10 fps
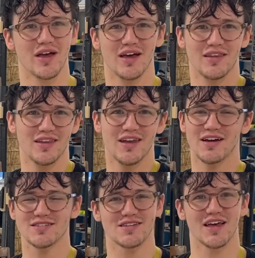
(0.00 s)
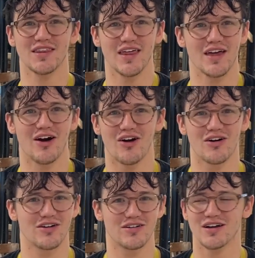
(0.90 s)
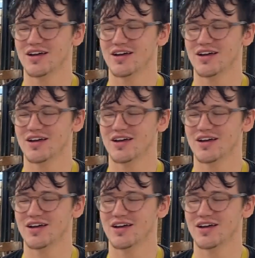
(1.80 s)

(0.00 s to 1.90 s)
and the next day they are